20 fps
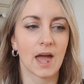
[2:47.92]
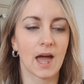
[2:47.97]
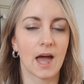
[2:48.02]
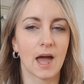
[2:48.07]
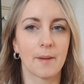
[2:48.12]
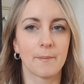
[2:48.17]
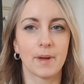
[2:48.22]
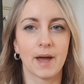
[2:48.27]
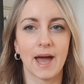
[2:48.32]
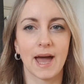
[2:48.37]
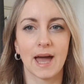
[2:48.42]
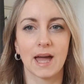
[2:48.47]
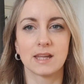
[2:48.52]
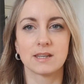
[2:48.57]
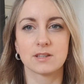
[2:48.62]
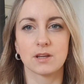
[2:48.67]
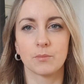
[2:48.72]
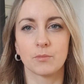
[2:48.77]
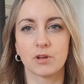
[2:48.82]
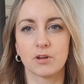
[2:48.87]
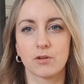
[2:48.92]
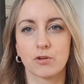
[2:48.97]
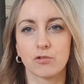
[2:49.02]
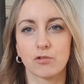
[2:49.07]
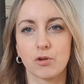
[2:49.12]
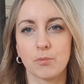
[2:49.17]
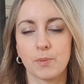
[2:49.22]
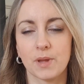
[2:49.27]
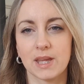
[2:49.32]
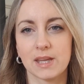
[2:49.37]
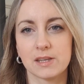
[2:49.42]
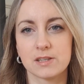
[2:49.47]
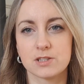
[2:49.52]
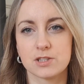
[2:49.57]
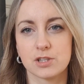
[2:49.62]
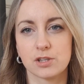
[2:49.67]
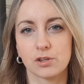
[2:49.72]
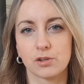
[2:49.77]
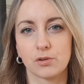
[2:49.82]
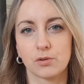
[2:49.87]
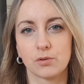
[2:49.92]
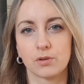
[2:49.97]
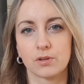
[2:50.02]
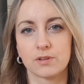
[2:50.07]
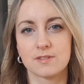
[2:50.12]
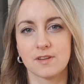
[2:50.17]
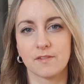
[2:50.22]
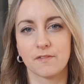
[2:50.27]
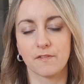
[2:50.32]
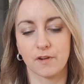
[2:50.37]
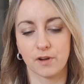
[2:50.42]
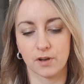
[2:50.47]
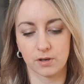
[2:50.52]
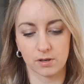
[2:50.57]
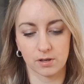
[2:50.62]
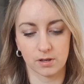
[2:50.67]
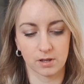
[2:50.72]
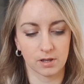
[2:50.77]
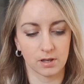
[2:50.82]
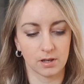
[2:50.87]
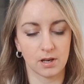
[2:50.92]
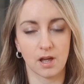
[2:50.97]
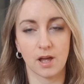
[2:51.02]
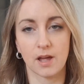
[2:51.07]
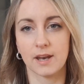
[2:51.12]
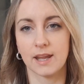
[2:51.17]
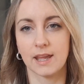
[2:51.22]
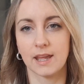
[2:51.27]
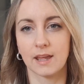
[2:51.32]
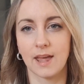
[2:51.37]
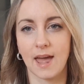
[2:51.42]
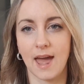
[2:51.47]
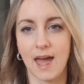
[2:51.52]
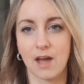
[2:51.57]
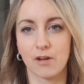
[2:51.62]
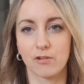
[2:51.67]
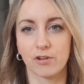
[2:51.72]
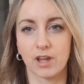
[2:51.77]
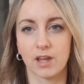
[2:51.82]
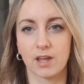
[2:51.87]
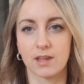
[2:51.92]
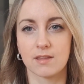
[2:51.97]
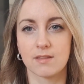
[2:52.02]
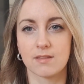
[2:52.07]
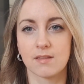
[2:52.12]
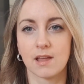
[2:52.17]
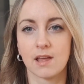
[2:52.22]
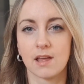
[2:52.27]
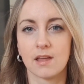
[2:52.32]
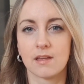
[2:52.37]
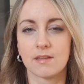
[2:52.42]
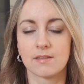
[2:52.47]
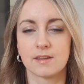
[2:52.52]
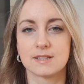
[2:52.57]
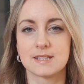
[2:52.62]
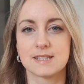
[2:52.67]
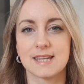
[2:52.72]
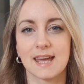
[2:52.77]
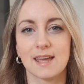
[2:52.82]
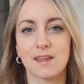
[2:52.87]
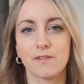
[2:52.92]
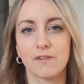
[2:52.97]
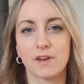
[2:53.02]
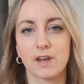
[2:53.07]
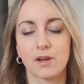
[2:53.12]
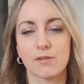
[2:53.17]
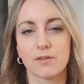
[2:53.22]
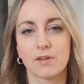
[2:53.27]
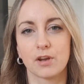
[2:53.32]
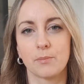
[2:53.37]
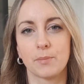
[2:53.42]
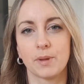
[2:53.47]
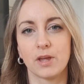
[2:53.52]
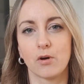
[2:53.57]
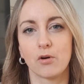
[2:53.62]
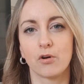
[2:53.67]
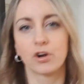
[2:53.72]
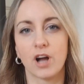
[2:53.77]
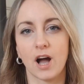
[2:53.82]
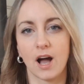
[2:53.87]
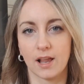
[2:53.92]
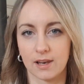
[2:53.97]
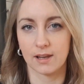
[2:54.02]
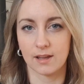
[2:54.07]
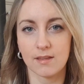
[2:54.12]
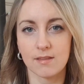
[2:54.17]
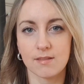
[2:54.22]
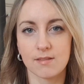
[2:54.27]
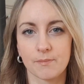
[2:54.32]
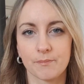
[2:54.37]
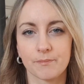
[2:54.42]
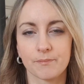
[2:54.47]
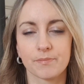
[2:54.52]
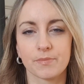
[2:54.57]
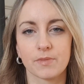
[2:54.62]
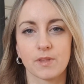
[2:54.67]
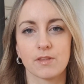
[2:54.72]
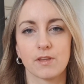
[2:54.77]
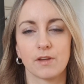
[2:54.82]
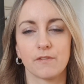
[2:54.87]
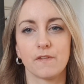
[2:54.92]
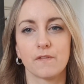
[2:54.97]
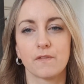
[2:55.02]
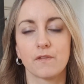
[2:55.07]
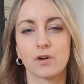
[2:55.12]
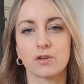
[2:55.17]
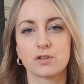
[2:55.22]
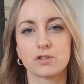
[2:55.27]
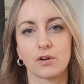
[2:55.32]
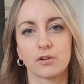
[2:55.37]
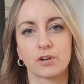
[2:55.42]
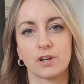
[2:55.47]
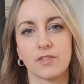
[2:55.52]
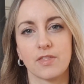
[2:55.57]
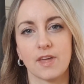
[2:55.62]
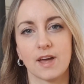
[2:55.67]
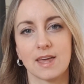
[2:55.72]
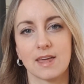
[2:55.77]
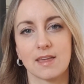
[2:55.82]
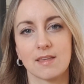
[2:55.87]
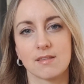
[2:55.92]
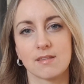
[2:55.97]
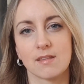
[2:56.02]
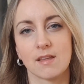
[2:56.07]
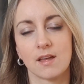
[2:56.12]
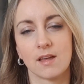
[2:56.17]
and I'm going to group it into different learning areas. So today's video is going to be on colours. So if you've got a toddler that is